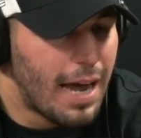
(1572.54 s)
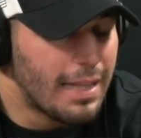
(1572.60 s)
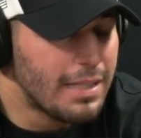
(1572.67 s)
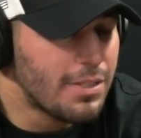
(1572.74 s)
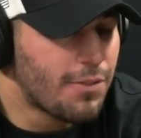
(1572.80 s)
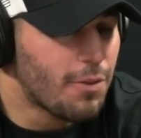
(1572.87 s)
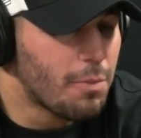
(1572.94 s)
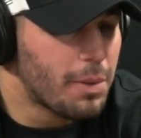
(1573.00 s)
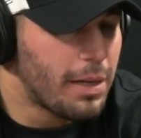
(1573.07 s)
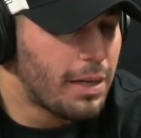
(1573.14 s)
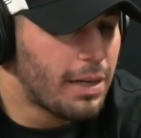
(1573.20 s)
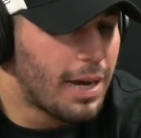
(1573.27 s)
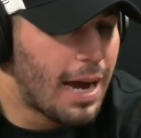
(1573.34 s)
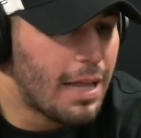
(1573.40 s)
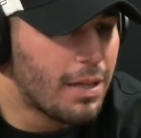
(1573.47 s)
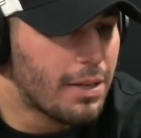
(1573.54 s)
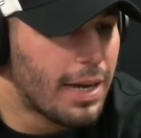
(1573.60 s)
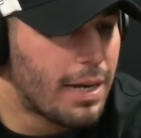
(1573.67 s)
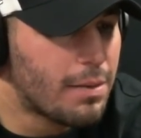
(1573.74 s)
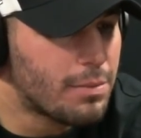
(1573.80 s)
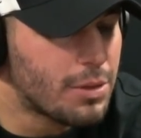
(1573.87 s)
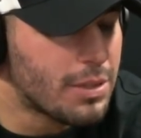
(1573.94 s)
at least for me, I look
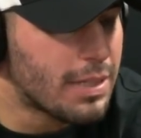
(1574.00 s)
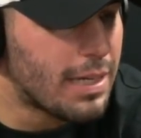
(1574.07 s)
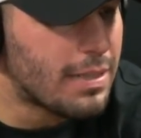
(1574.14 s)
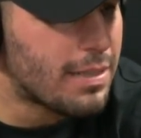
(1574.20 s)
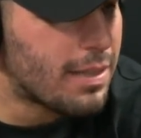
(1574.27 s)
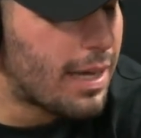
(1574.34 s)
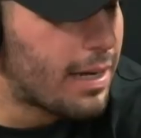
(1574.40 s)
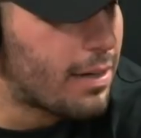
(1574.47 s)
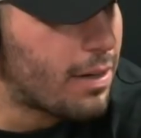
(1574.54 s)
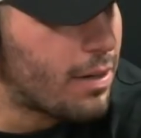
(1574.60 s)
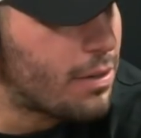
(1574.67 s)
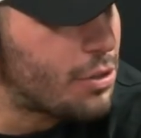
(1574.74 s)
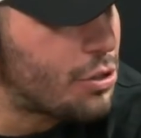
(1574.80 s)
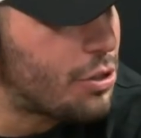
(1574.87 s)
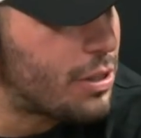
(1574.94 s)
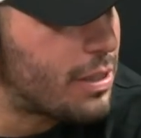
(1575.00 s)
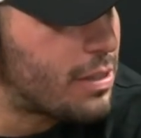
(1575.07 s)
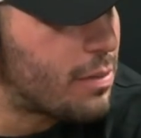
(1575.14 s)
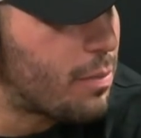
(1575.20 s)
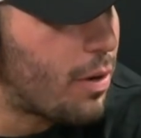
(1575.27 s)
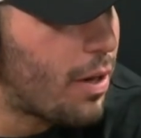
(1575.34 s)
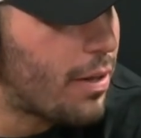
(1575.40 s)
at them just as, like, another
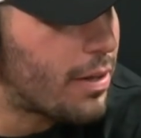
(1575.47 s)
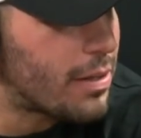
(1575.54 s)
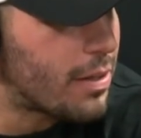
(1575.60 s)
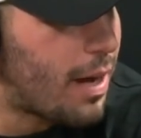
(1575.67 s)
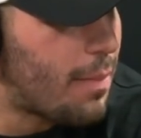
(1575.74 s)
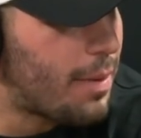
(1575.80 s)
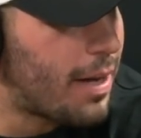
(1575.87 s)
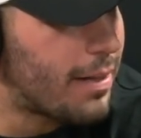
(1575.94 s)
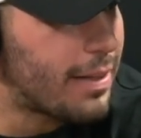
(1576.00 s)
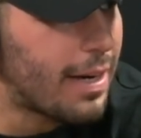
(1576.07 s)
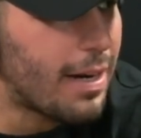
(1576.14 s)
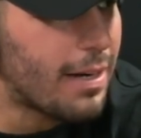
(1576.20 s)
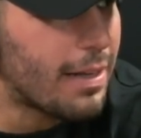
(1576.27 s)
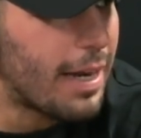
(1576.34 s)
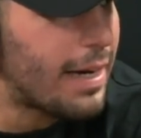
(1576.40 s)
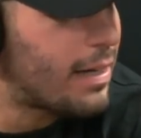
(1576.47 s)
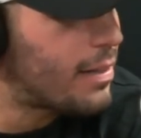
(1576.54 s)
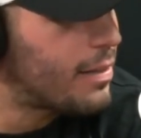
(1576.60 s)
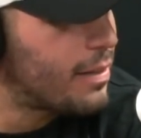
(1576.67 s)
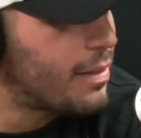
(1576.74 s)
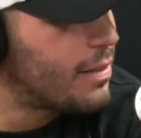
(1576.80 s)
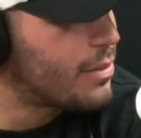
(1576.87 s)
jiu-jitsu brother. So I'm not there, like,
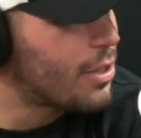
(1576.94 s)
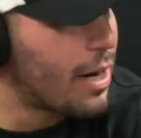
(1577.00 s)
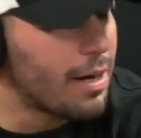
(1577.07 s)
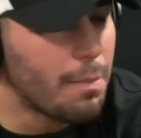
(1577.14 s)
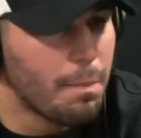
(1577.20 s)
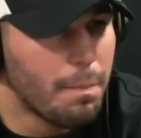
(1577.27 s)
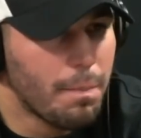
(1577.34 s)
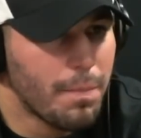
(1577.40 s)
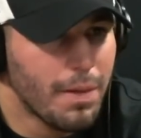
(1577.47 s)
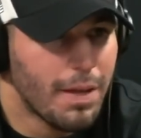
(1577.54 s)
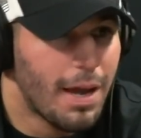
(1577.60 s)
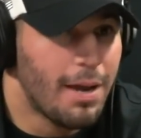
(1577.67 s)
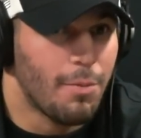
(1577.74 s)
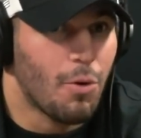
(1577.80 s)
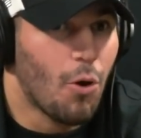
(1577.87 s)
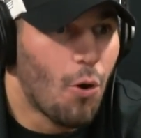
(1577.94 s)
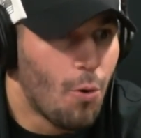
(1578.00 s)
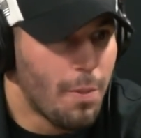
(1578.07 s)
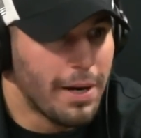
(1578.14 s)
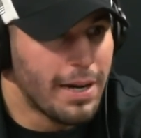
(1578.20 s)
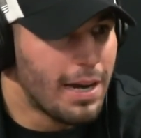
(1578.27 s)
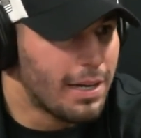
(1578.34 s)
trying to, hey,
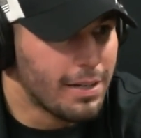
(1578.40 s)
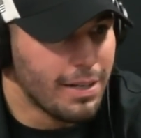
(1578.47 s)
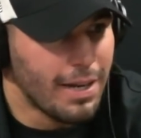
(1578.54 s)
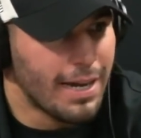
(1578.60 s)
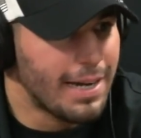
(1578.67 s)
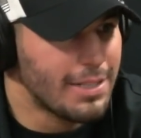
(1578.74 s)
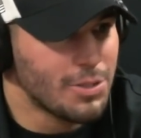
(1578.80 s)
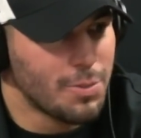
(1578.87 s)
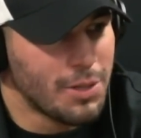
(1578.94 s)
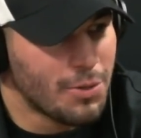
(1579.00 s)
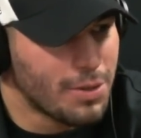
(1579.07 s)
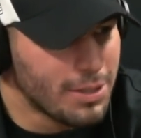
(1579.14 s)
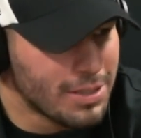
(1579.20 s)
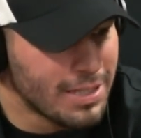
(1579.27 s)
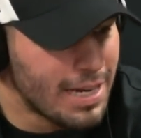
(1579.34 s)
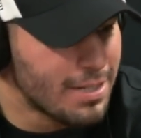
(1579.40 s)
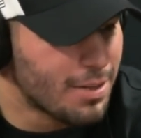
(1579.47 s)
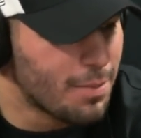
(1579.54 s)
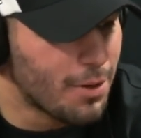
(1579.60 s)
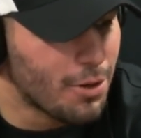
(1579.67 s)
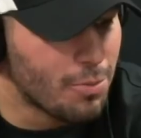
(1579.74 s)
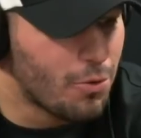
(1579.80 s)
oh, my God, I got so many questions to ask
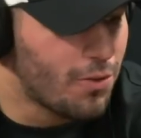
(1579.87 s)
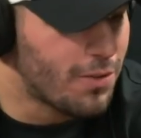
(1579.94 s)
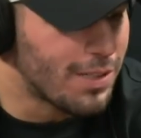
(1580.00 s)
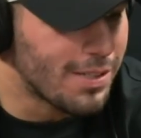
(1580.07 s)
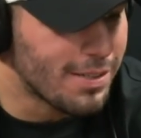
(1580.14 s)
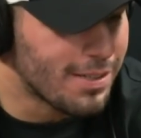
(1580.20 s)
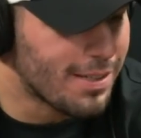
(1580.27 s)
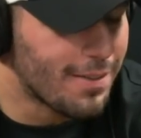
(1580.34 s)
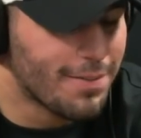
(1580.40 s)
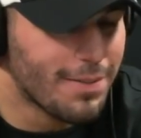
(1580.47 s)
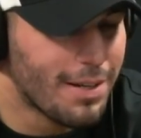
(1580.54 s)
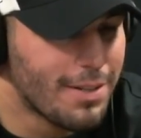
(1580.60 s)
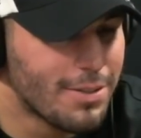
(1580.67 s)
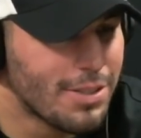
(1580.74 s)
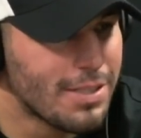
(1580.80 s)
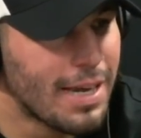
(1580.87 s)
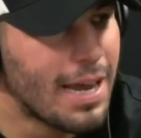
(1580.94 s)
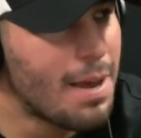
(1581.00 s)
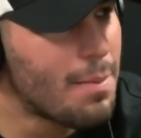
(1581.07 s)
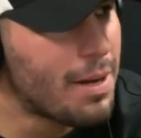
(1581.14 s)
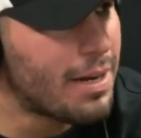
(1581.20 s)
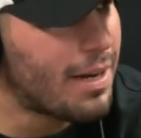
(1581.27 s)
you about your movies and stuff. And I was just like,
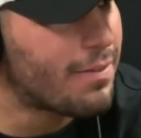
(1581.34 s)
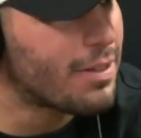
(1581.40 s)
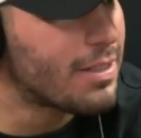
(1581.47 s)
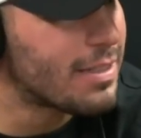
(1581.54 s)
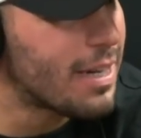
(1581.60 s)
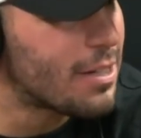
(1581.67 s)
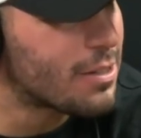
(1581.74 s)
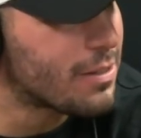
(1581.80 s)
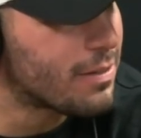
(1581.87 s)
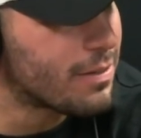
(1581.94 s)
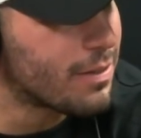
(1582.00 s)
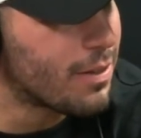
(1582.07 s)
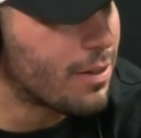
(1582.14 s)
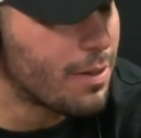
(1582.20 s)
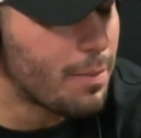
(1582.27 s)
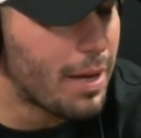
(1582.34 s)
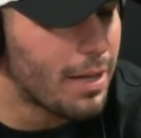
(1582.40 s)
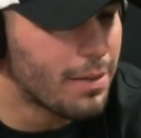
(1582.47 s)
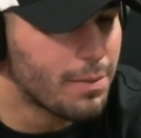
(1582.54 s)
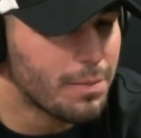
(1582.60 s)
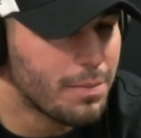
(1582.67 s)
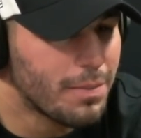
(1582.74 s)
hey, man, have a good session. Go to the
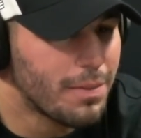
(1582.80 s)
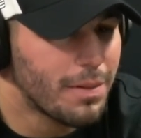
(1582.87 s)
bathroom.